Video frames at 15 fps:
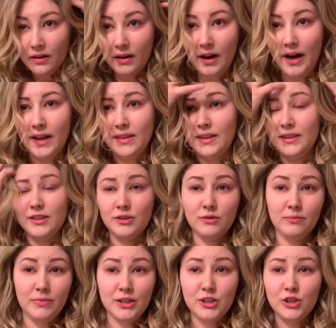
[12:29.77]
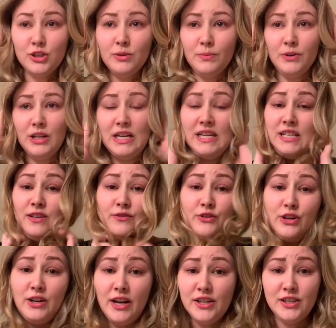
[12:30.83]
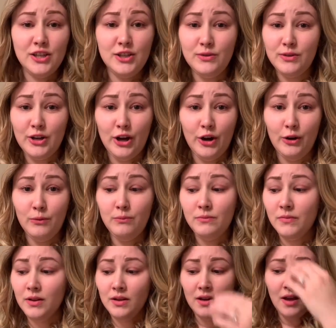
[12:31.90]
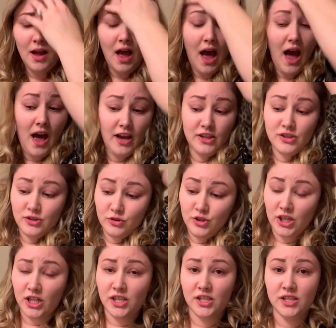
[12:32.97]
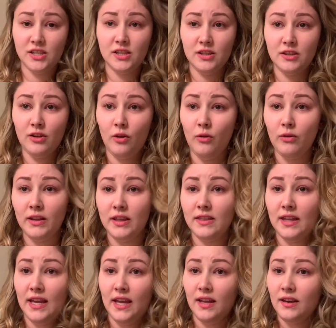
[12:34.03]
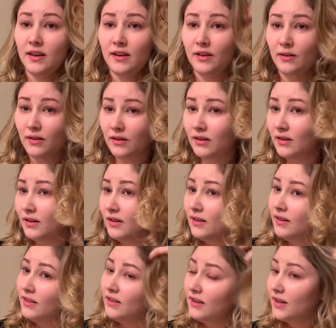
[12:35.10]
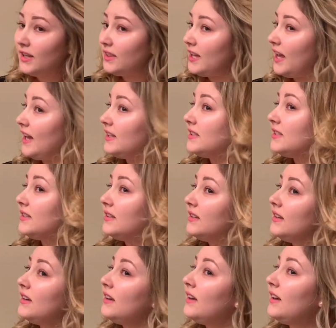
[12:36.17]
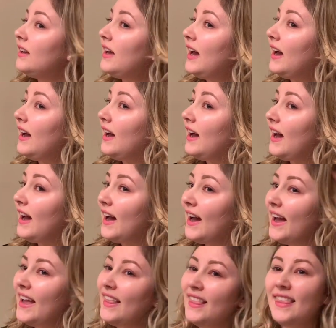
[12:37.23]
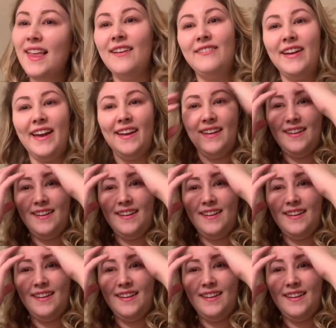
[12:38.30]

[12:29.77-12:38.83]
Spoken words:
I think this would be super easy for you guys to do at home. So just the only thing, look at this. I love it.